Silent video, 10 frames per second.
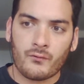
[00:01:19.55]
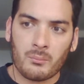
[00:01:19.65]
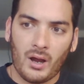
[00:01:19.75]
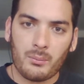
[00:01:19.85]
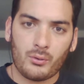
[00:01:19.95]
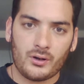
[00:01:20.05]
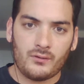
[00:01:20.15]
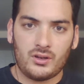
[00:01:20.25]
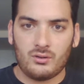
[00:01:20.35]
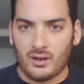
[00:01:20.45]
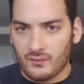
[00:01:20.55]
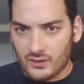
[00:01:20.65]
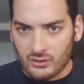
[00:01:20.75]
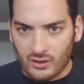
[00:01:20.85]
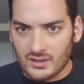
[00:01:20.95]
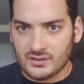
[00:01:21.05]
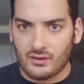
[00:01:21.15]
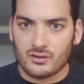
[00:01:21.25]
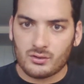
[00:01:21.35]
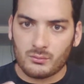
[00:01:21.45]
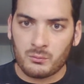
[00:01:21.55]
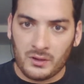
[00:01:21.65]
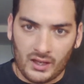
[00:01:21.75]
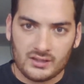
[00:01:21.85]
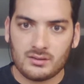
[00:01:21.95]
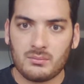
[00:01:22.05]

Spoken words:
my point of view, and then you guys can also relate